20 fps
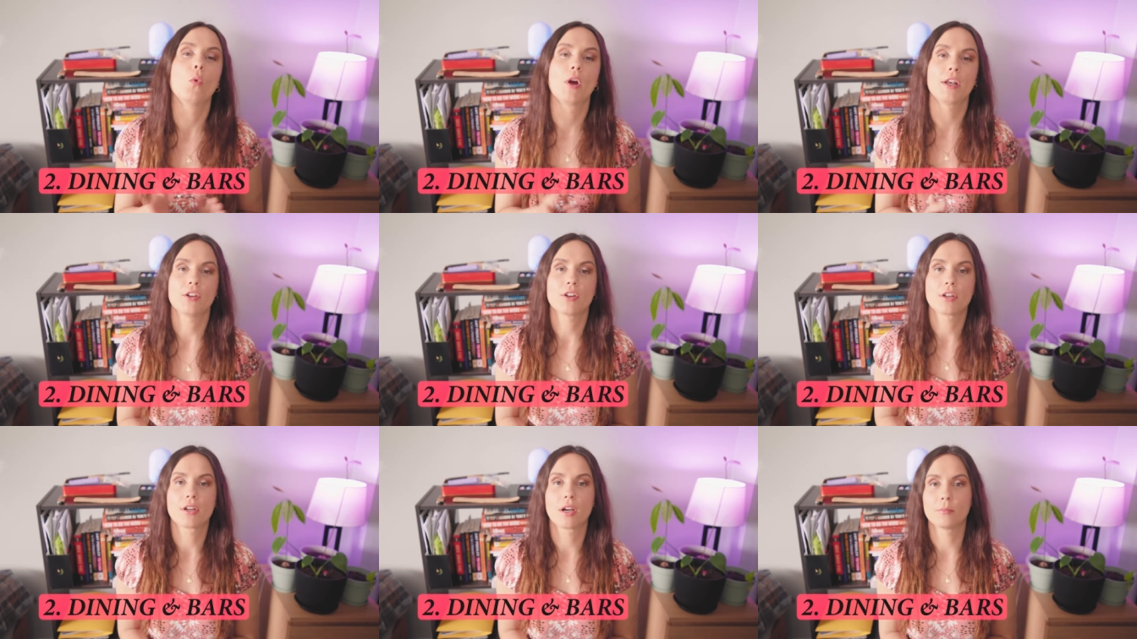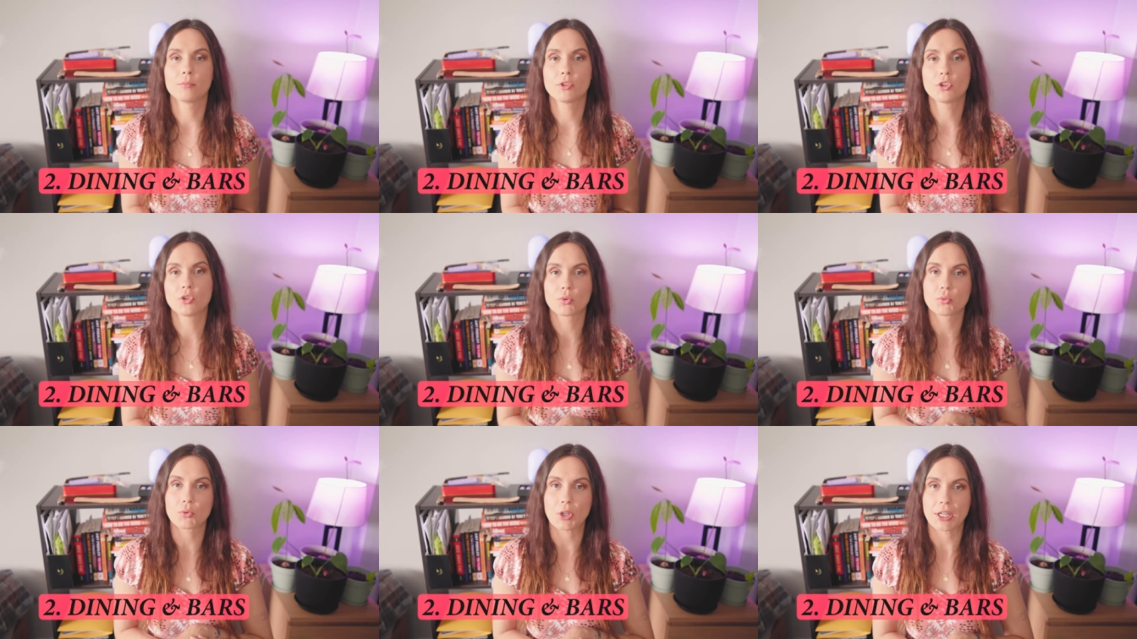When you come
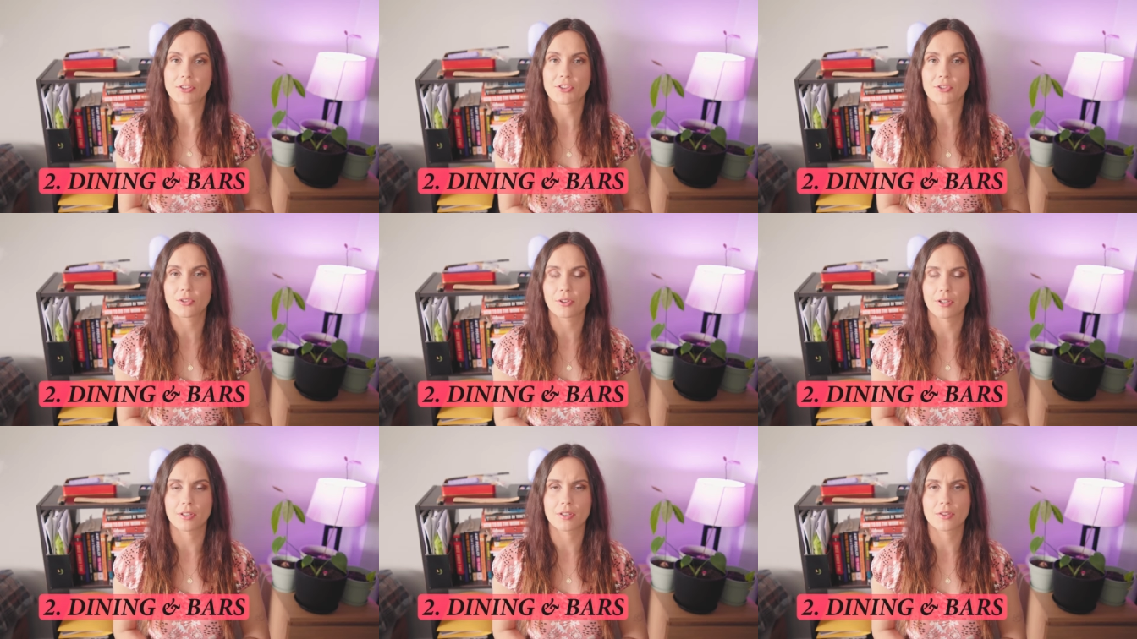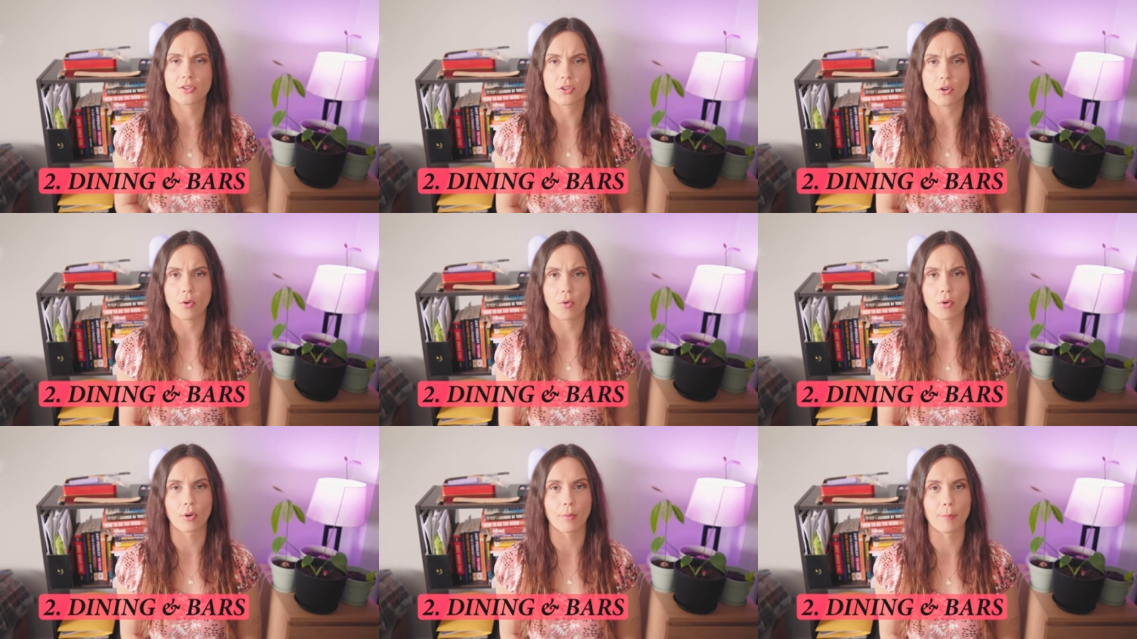to restaurants
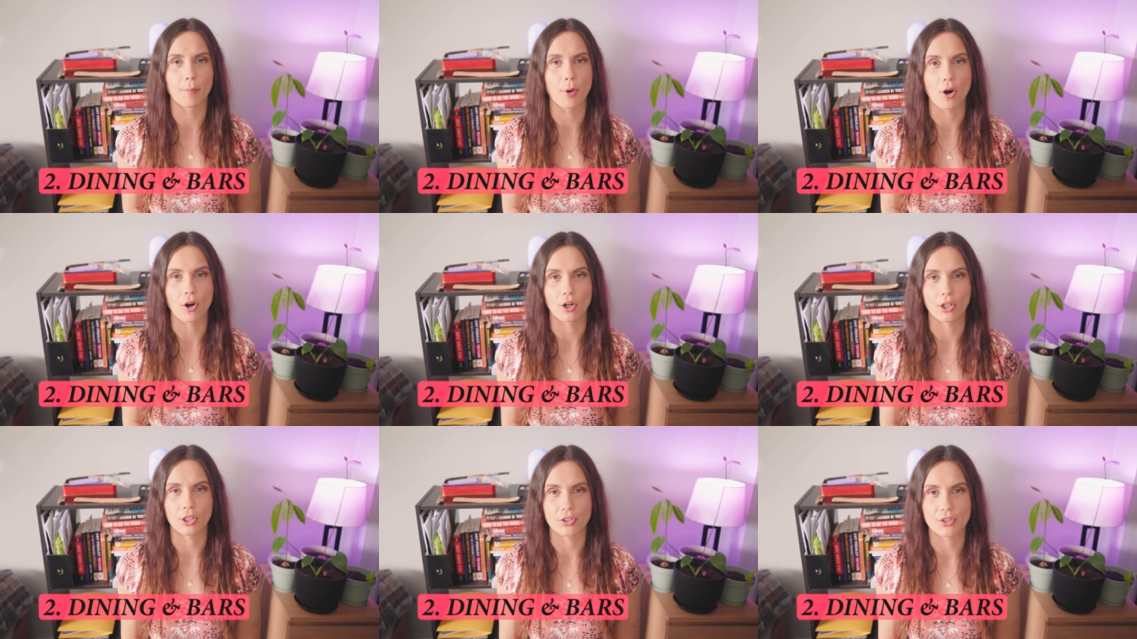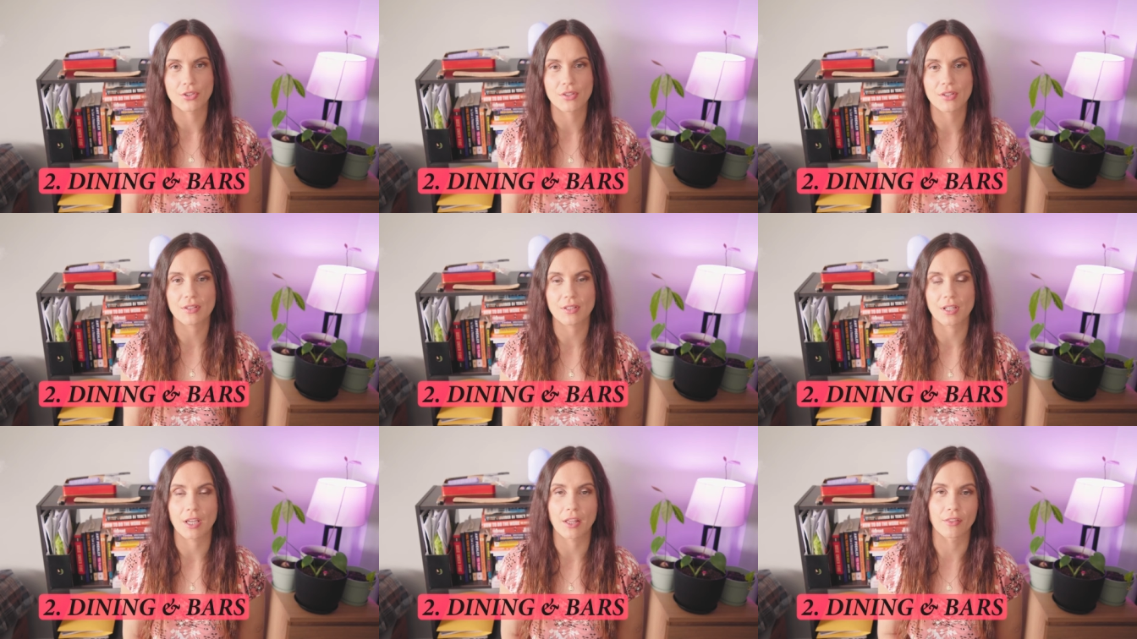or
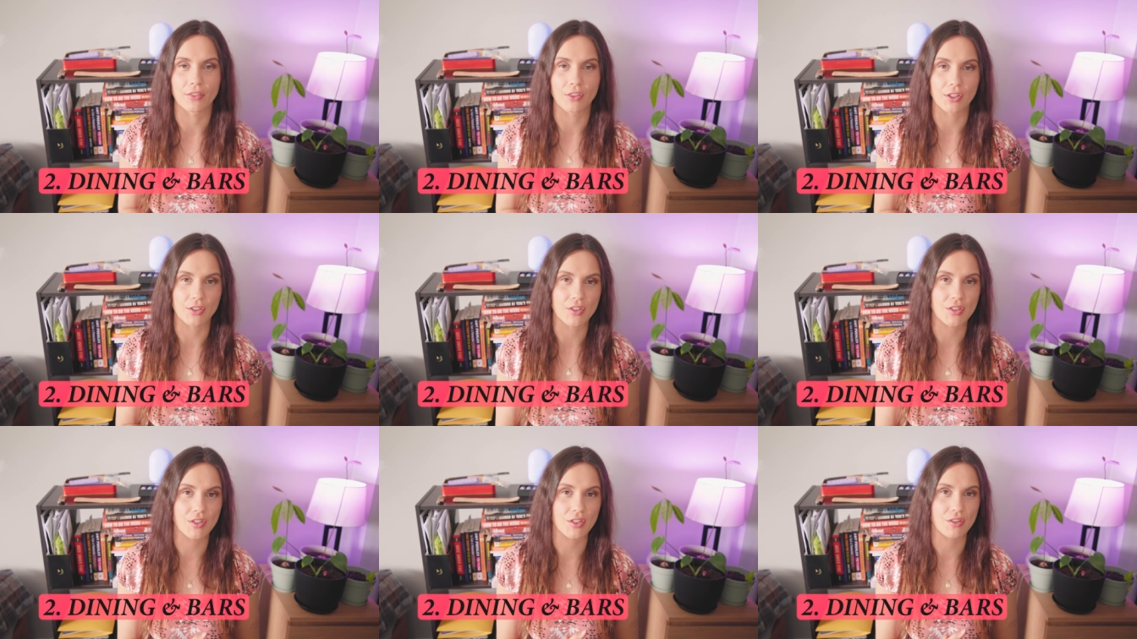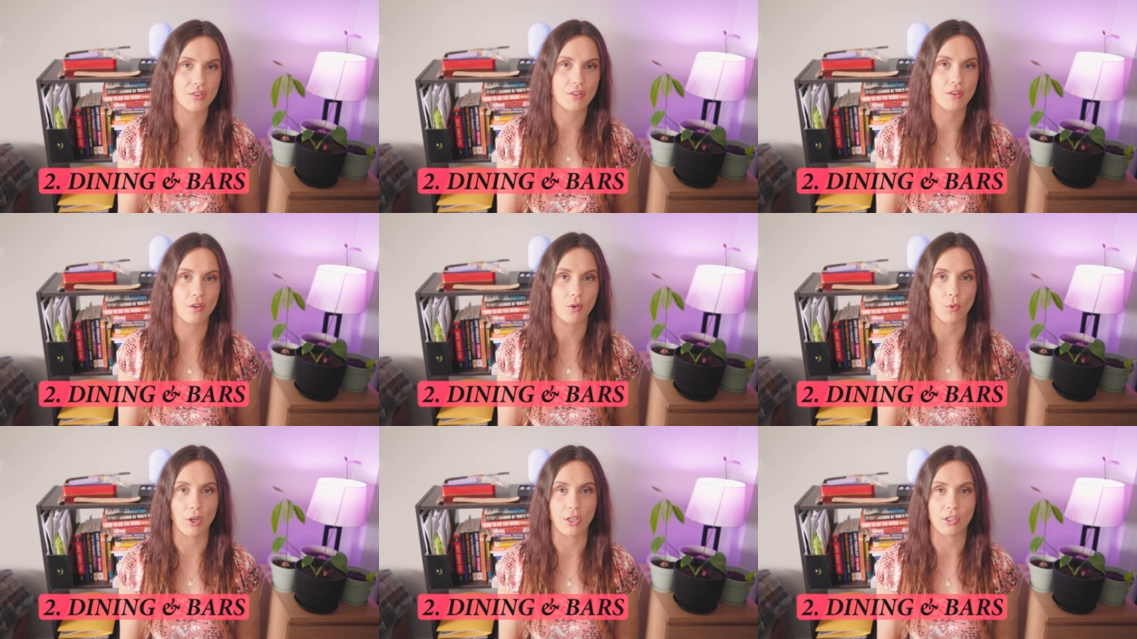bars, this is
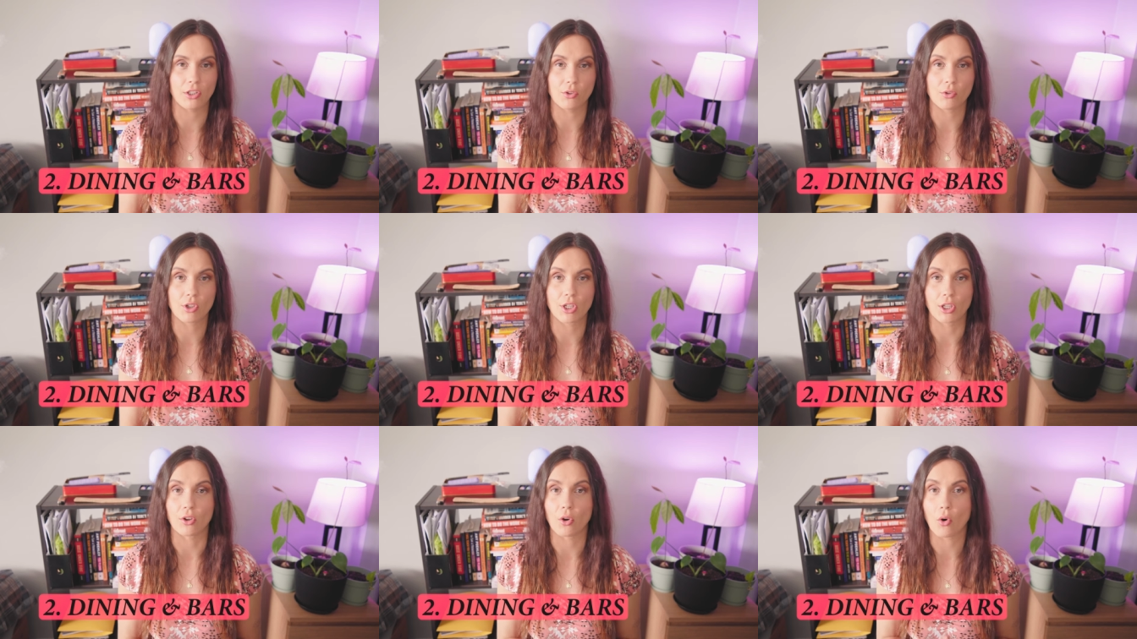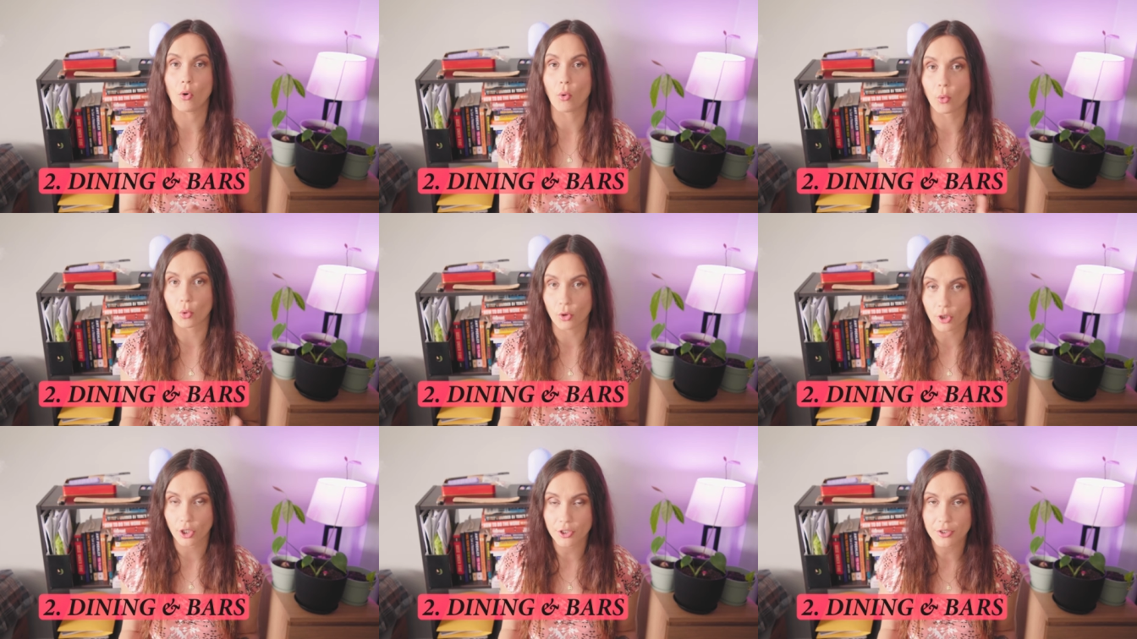the way you can
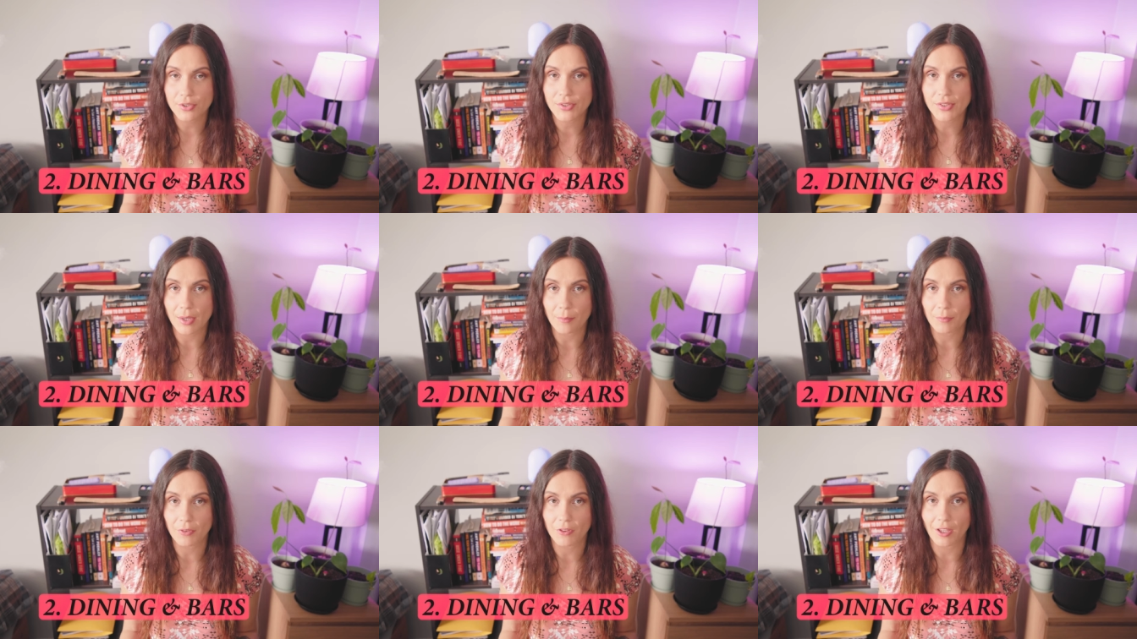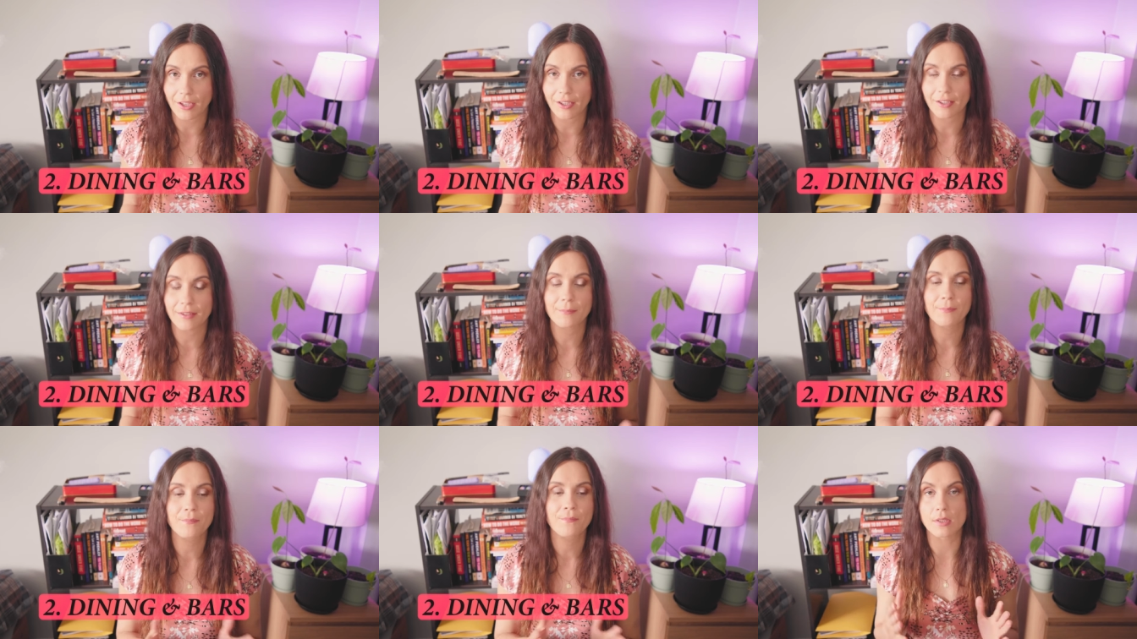order something.